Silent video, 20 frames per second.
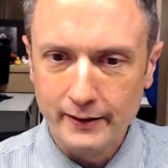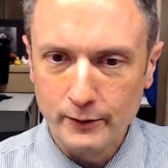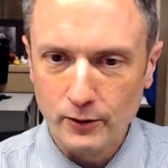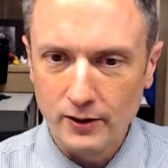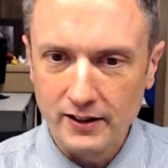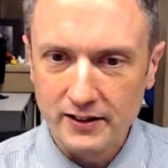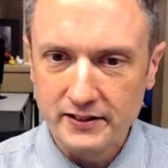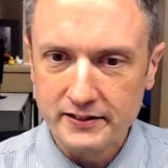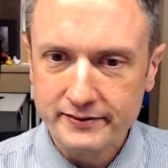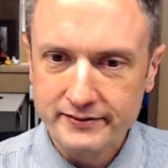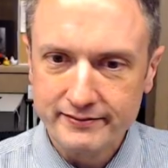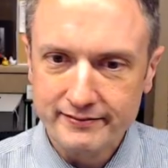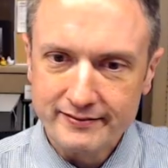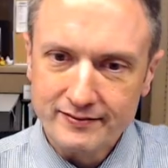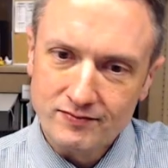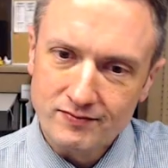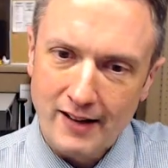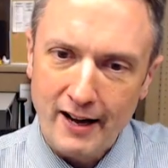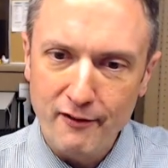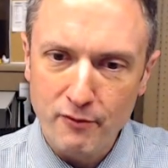we're going
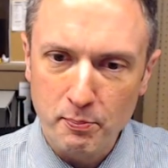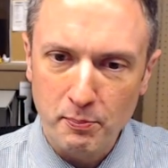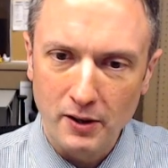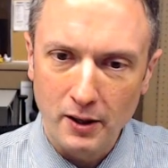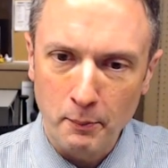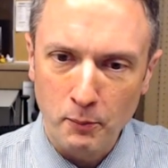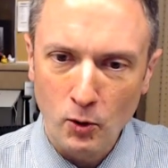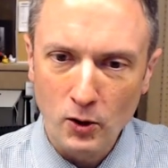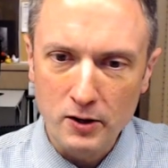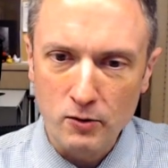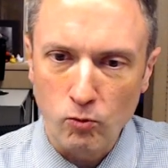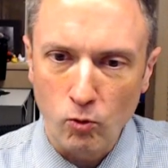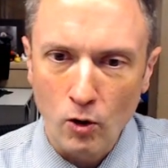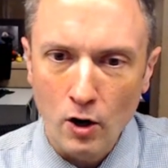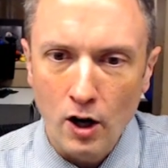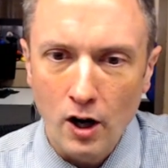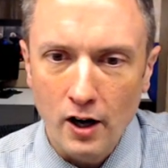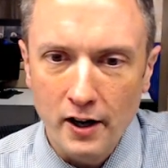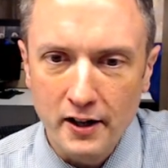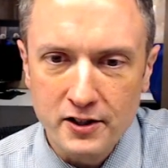to have a pretty
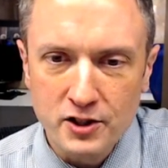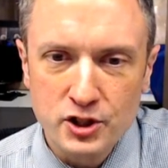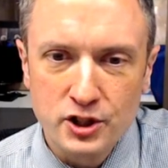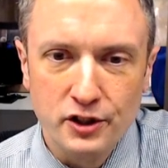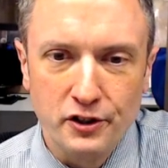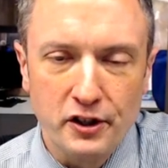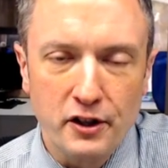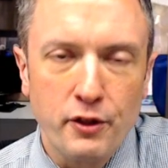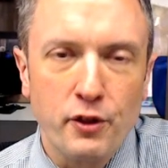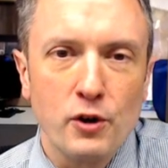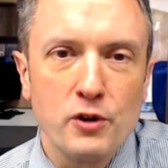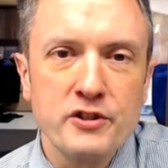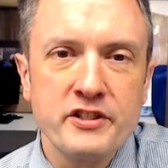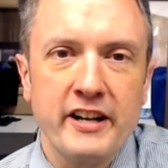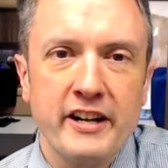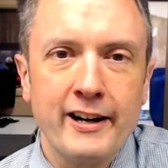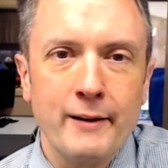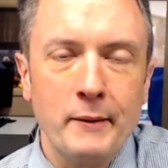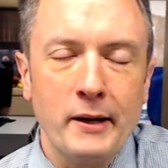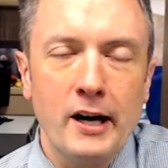raw and chilly Thursday
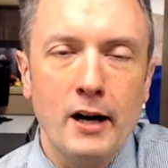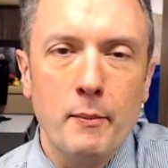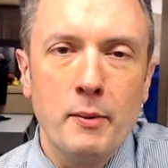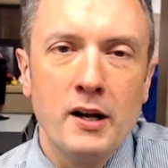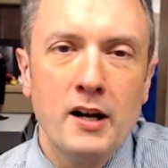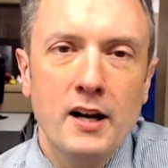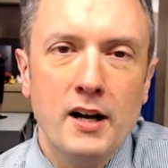coming up